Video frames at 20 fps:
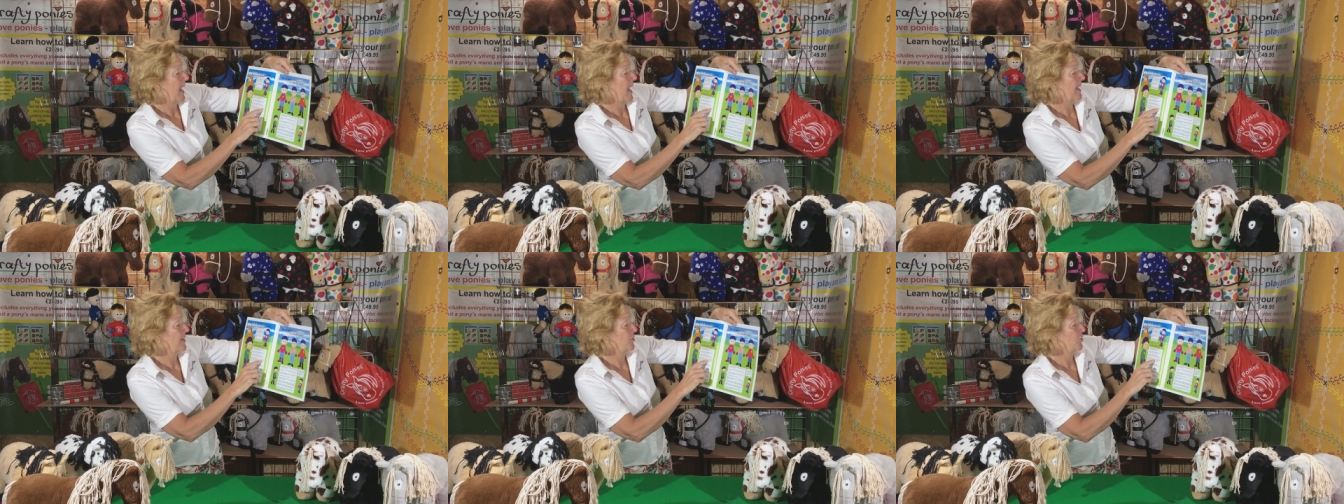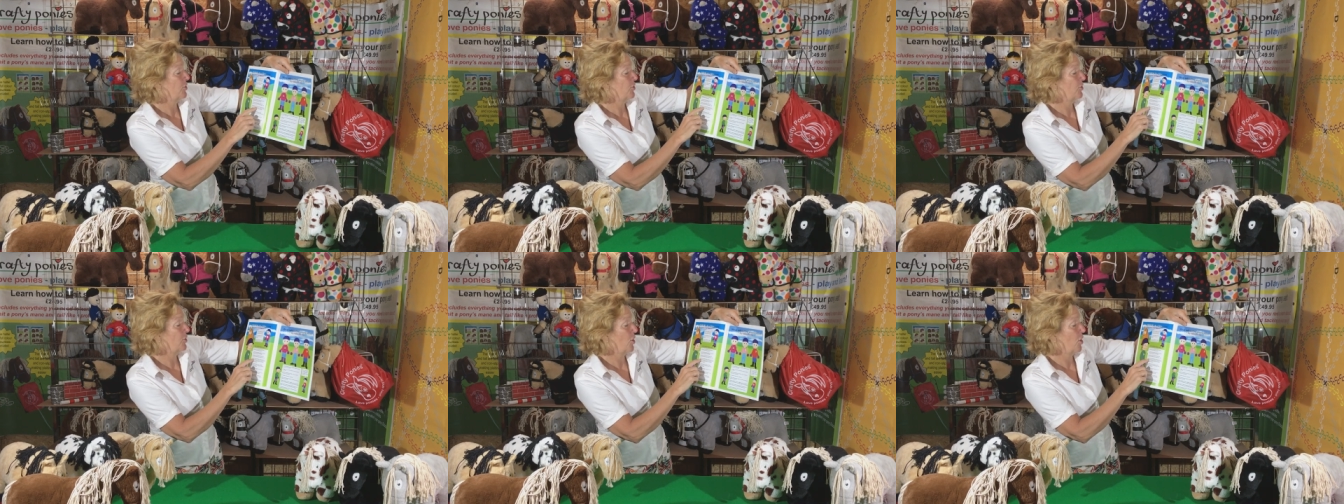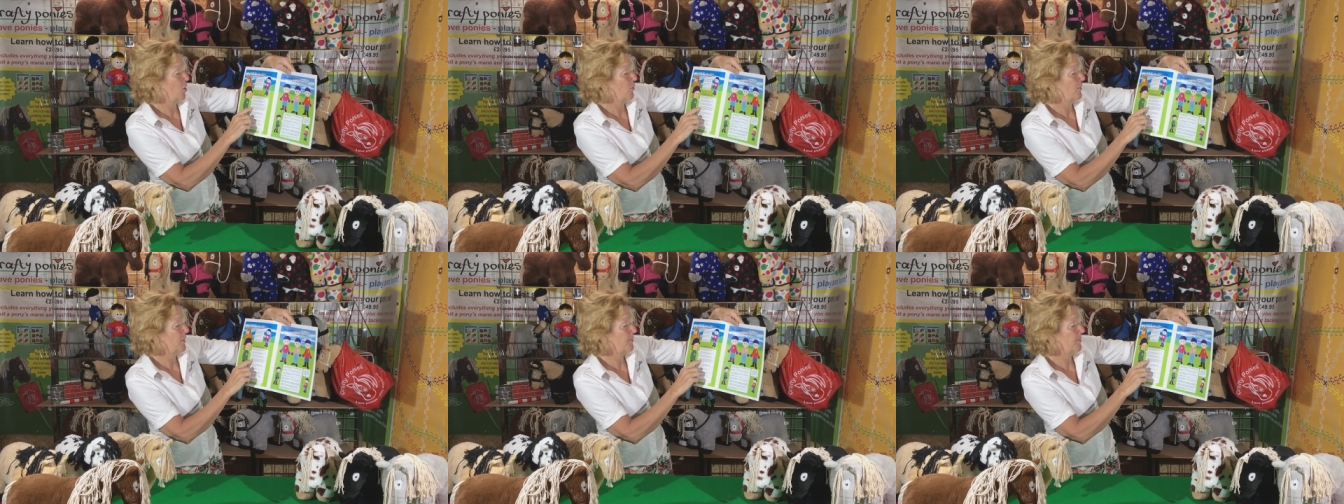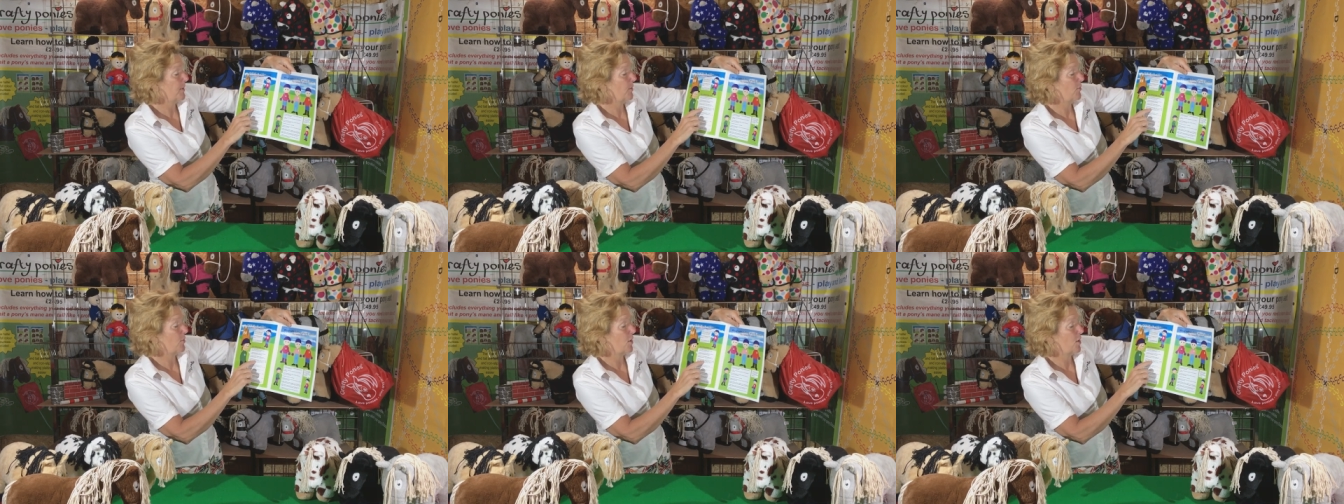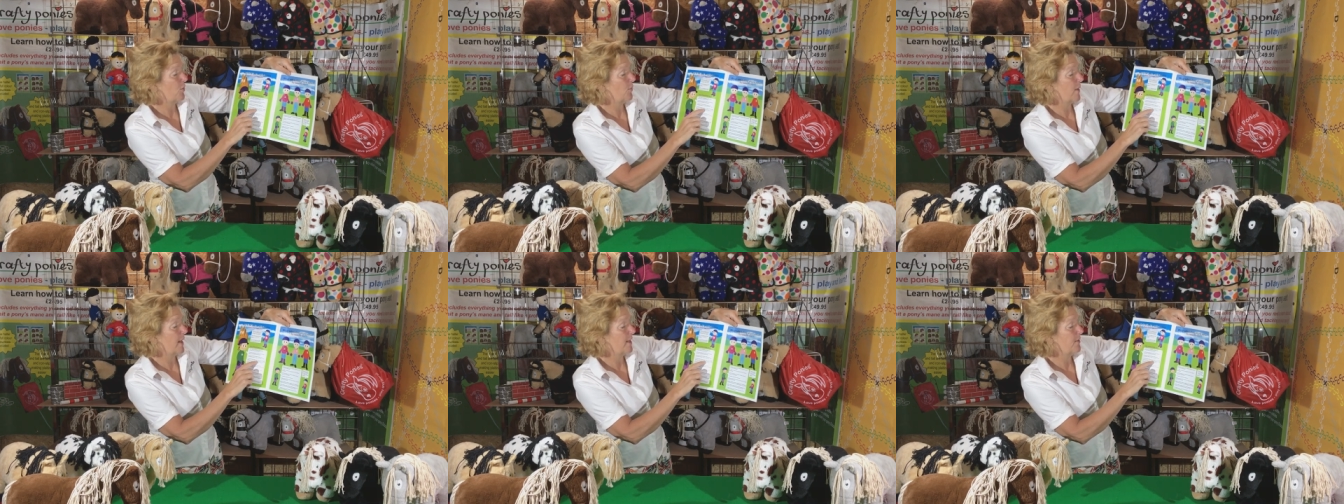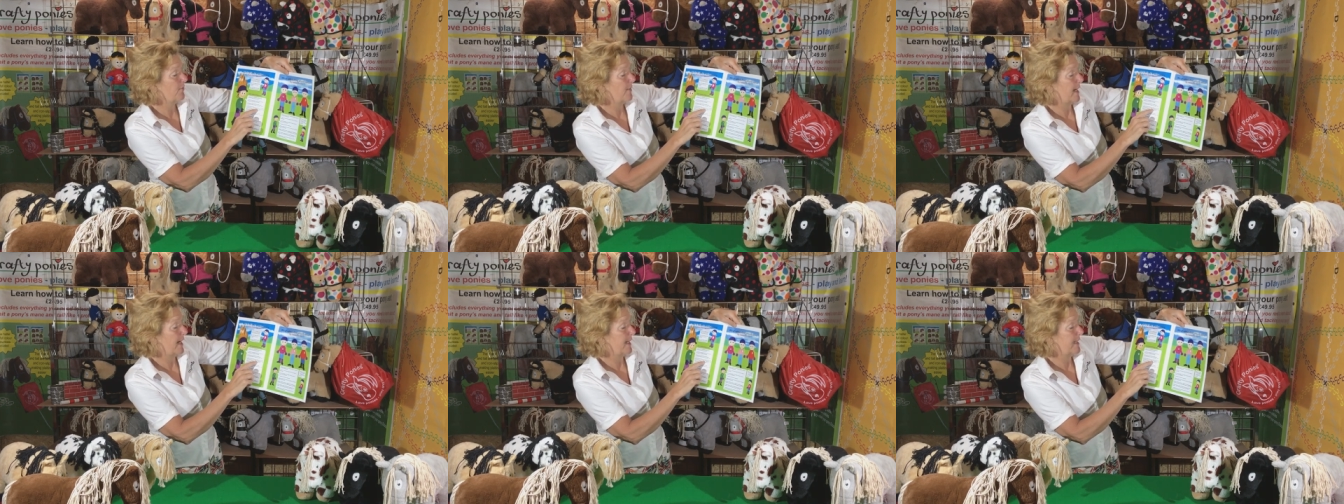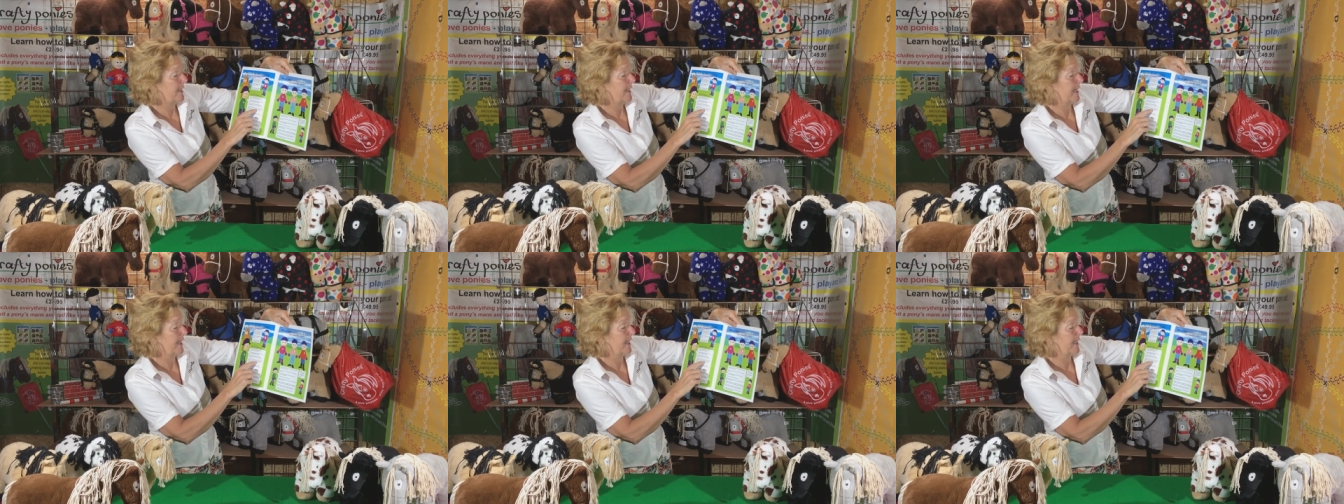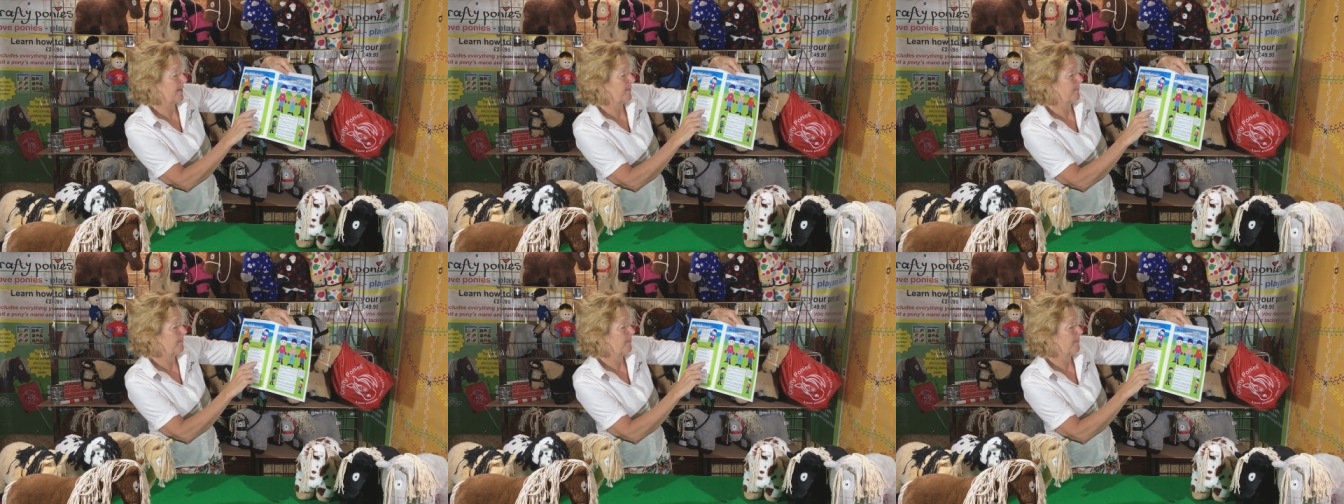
and should always be worn when riding.